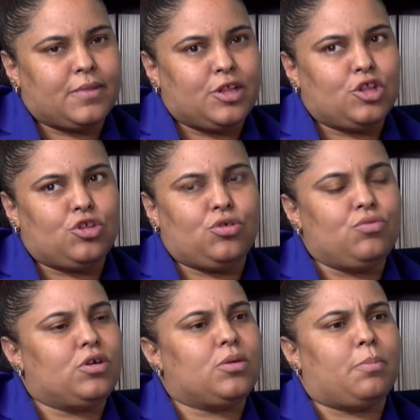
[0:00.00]
do you
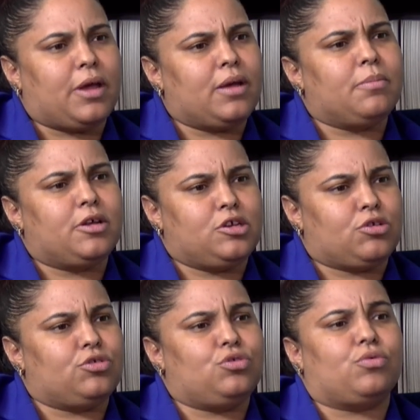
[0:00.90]
want to make money or
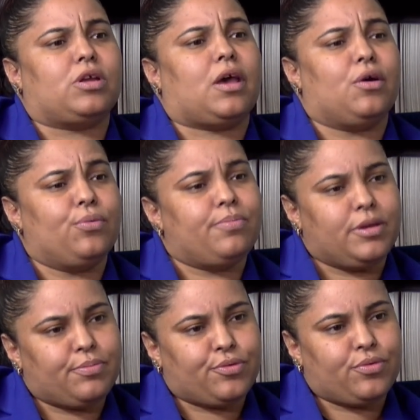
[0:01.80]
do you want to help
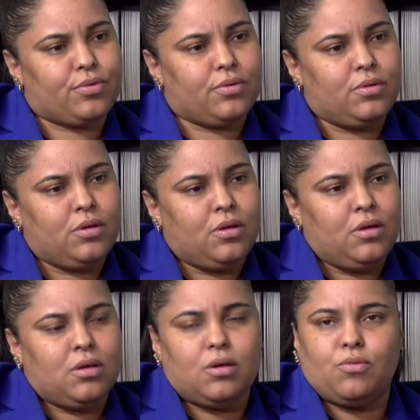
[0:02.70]
people?
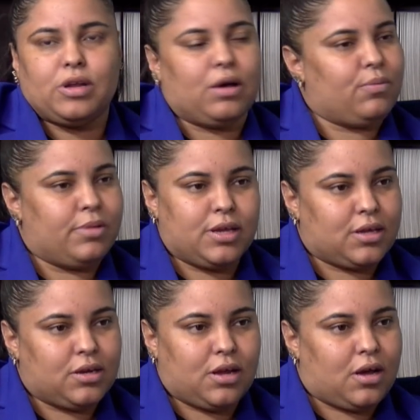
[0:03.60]
And without
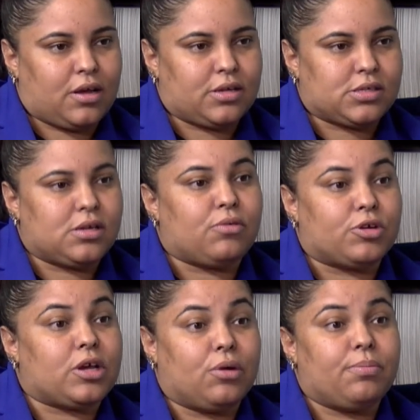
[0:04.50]
blinking an eye, I said, I want to help